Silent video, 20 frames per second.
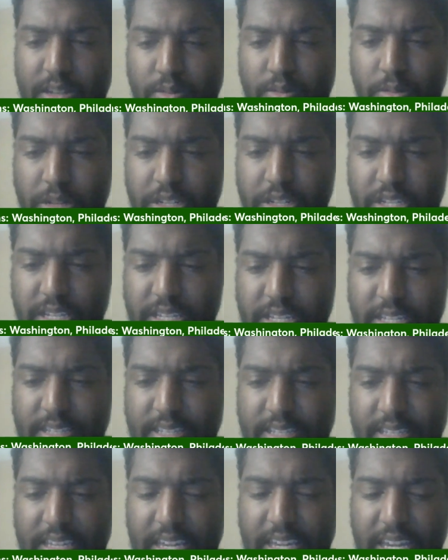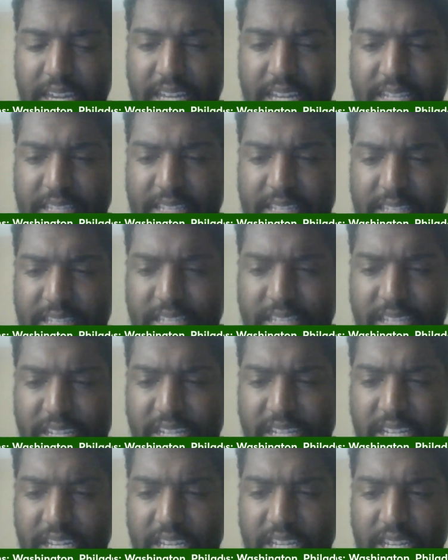which is Kansas
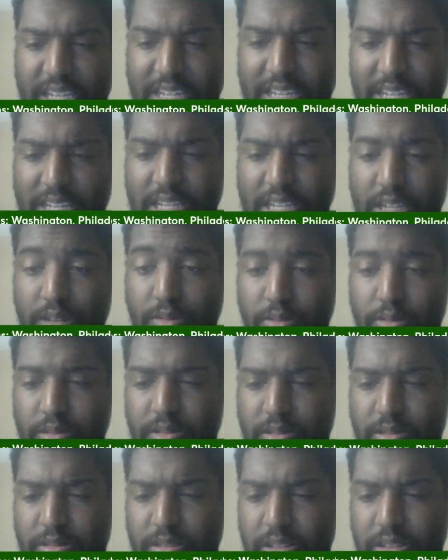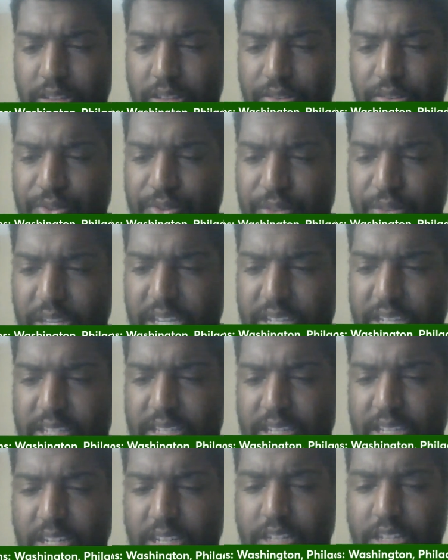City will
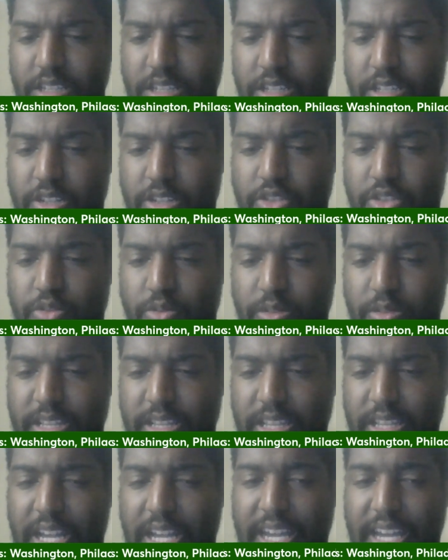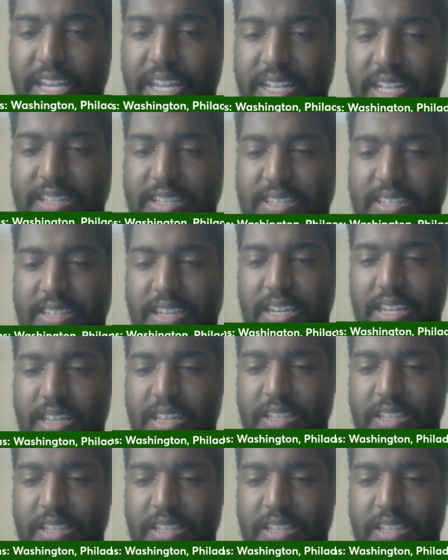defeat the Detroit Lions in